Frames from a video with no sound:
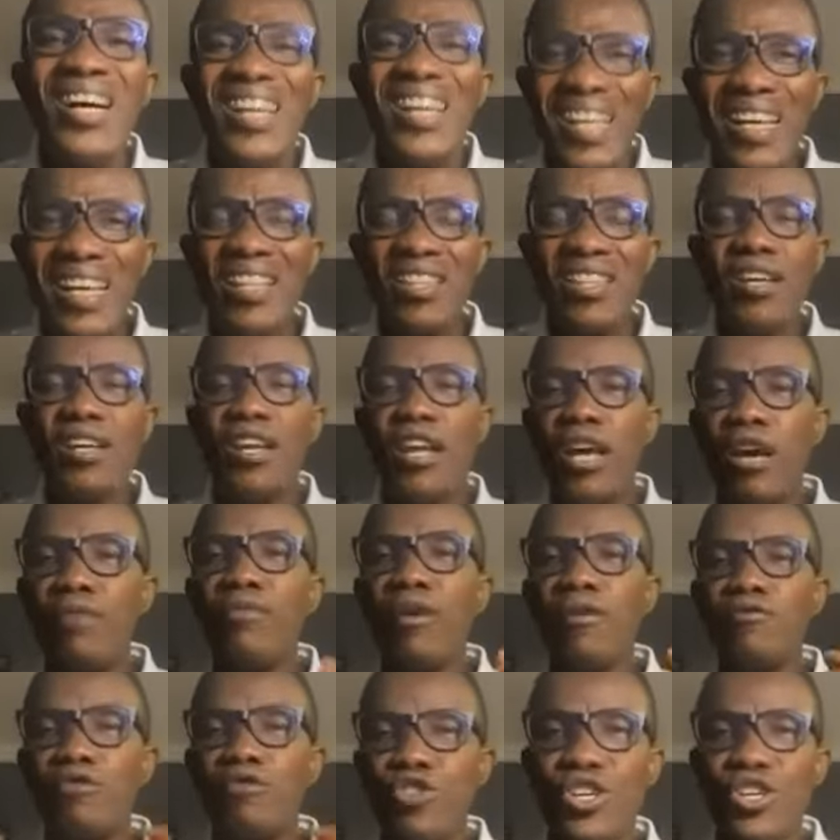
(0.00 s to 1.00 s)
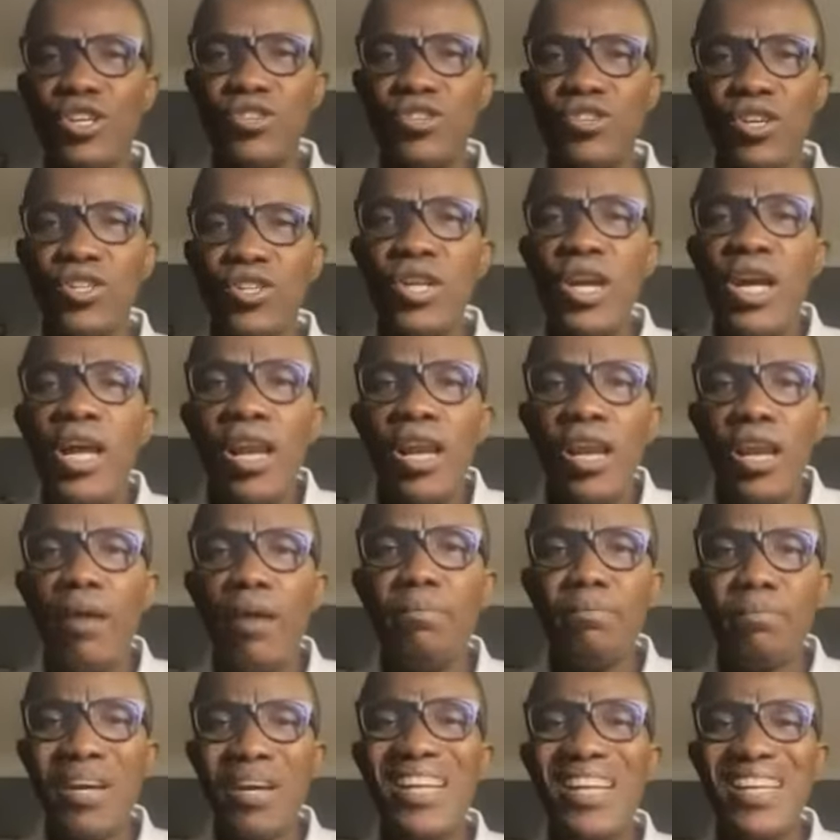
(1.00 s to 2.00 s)
In the name of Jesus, le
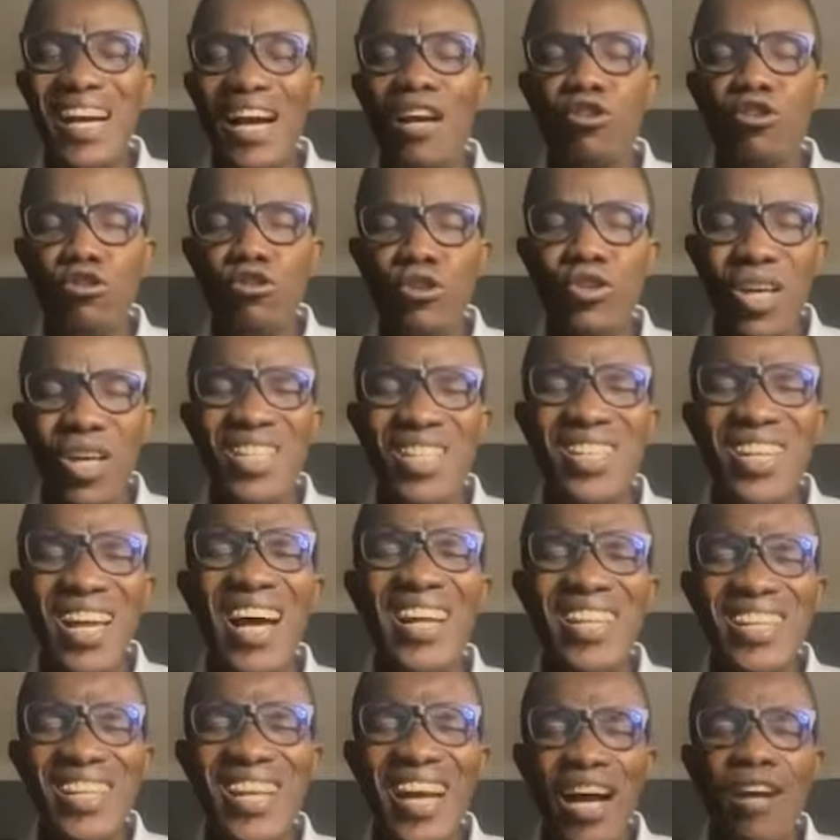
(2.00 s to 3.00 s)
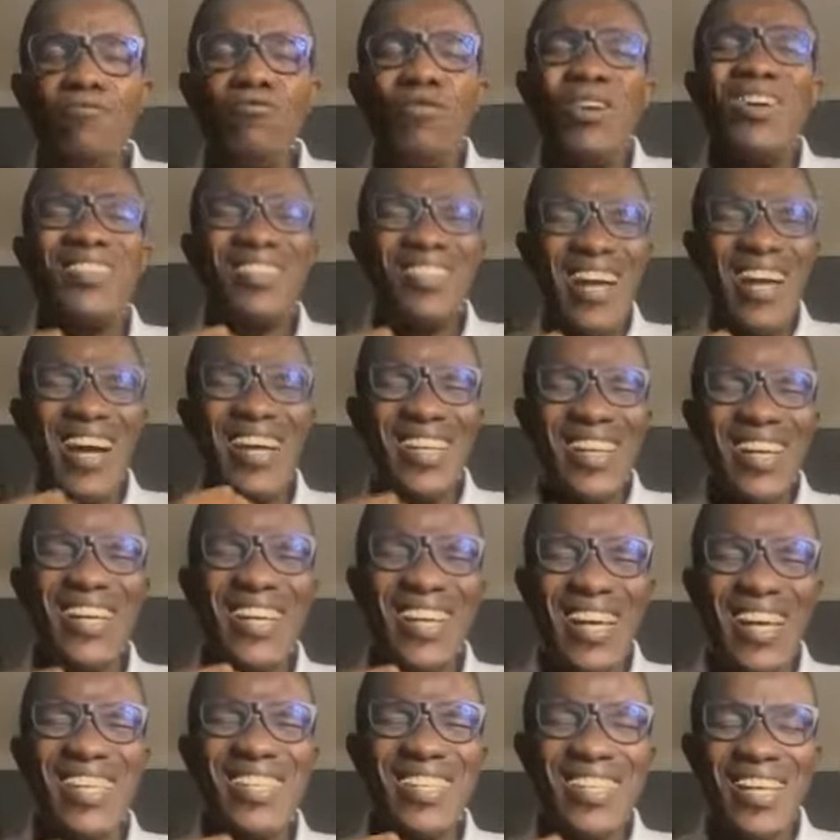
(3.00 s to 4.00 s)
predakuta sanda, stand
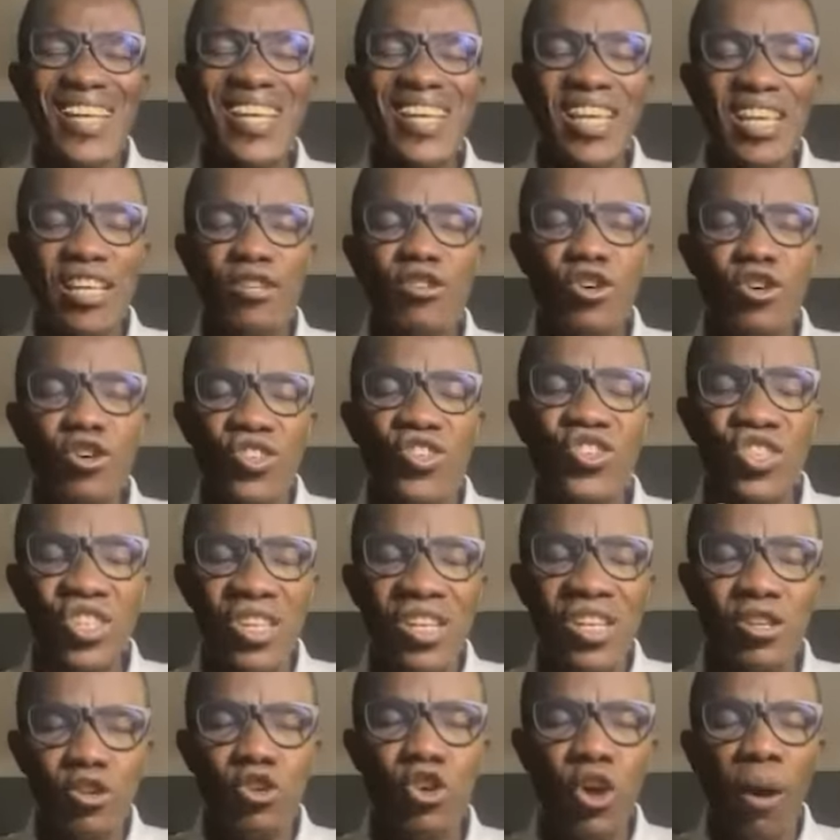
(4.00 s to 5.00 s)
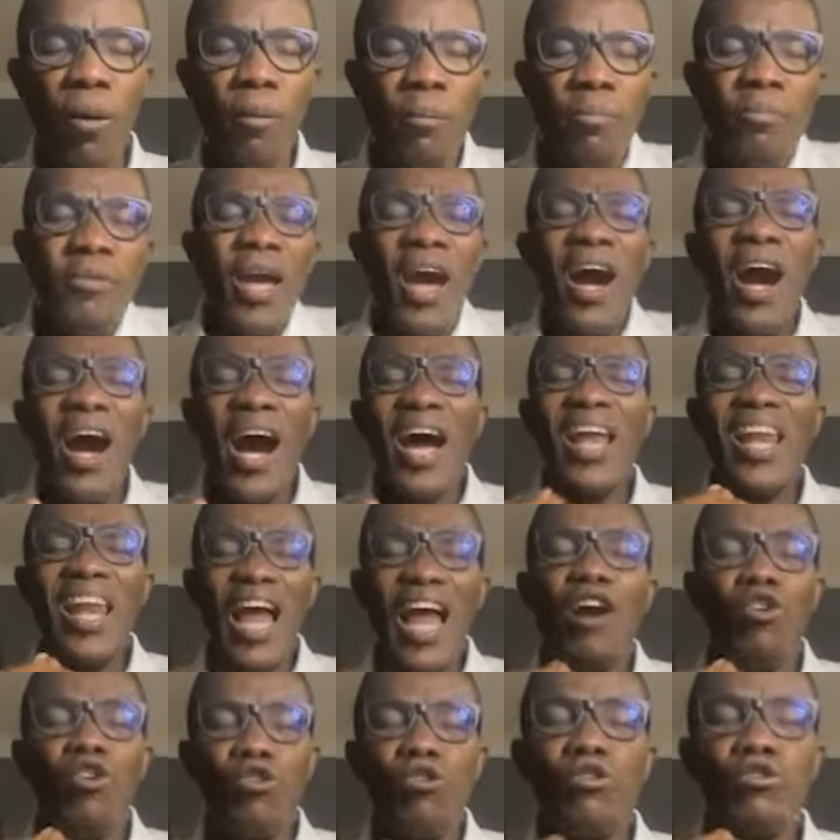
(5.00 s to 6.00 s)
against the Esau syndrome, uh, ah,
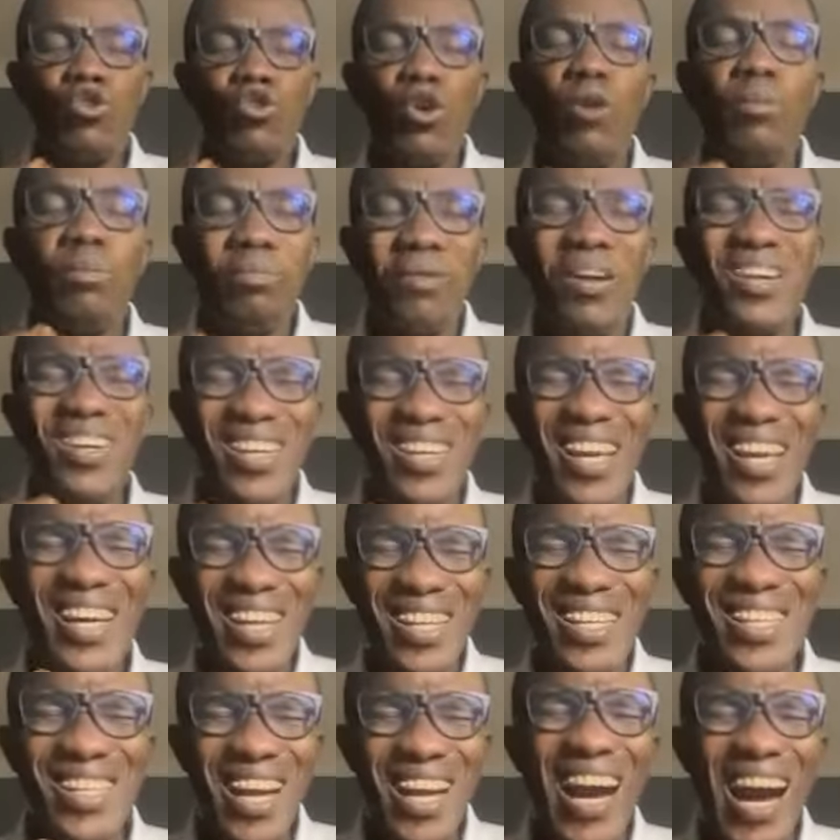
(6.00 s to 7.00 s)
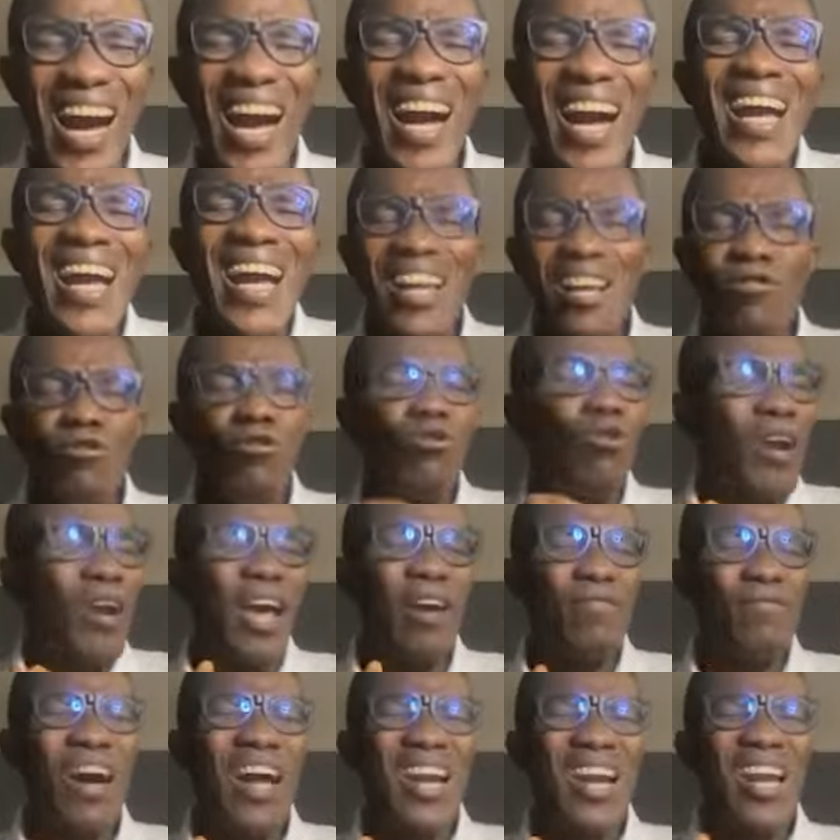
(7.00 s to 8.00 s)
lakuto predekasha,
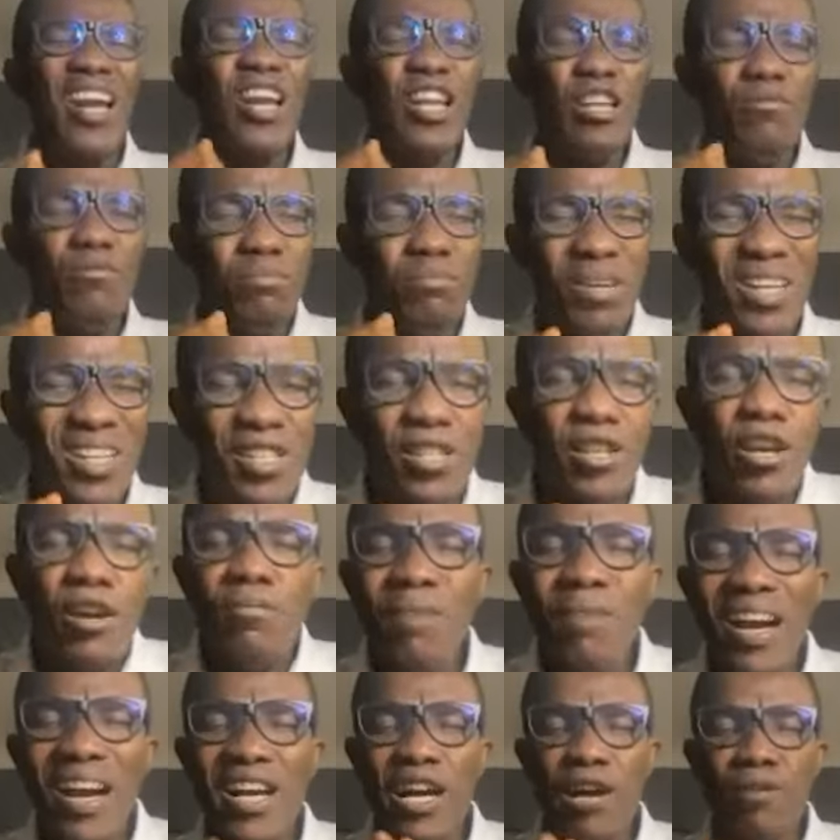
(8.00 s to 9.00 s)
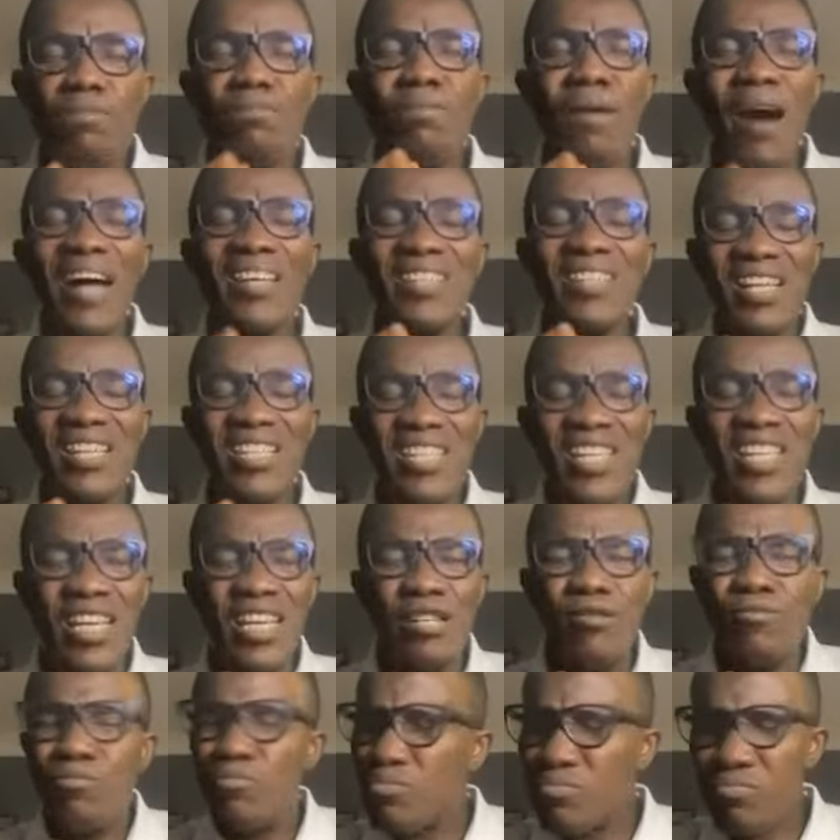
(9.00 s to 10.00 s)
whatever limits my
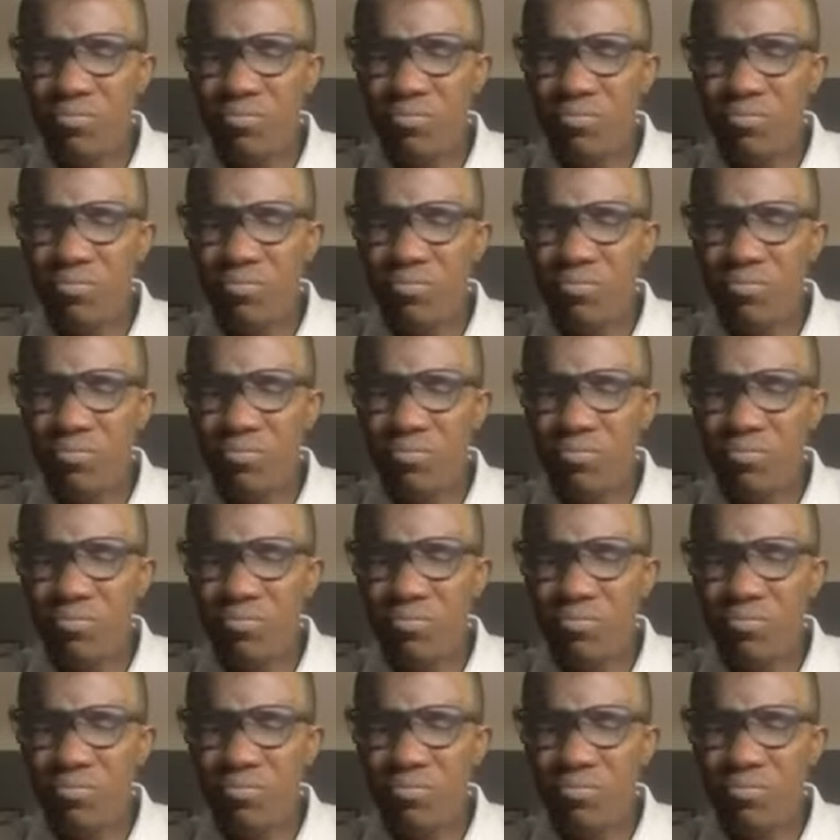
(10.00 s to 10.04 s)
capacity